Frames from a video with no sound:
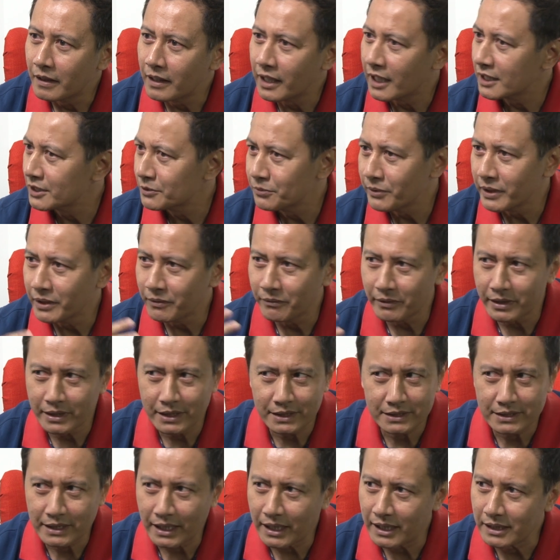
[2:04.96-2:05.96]
Last week we
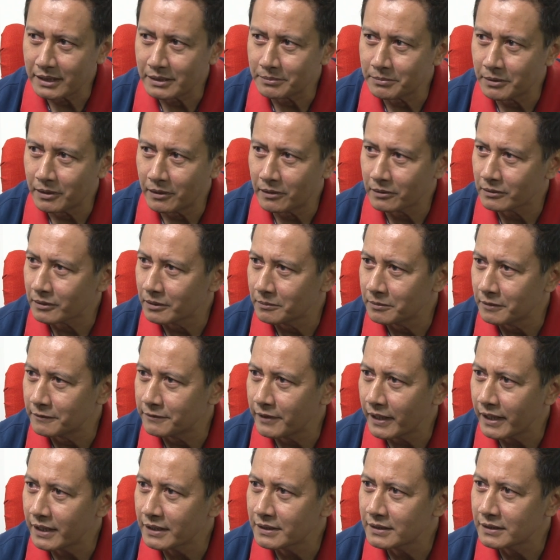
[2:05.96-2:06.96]
discussed about
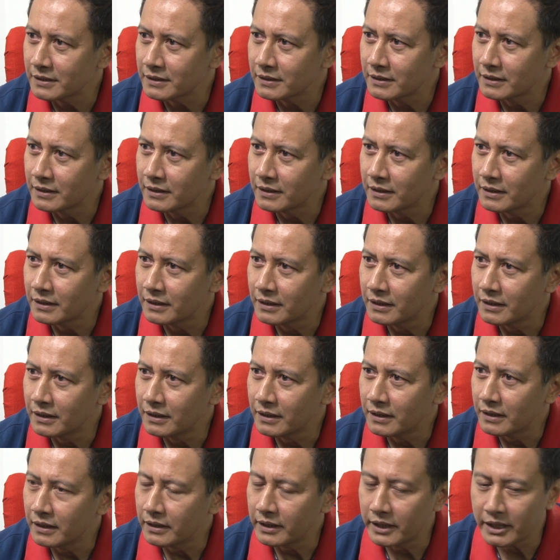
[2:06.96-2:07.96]
Oktoberfest.
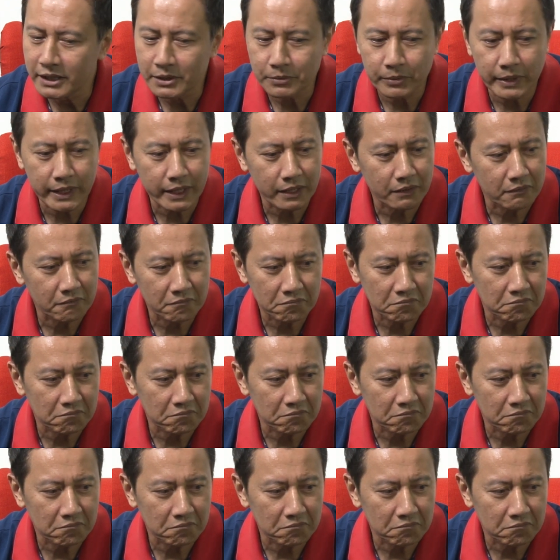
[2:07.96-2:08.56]
This week,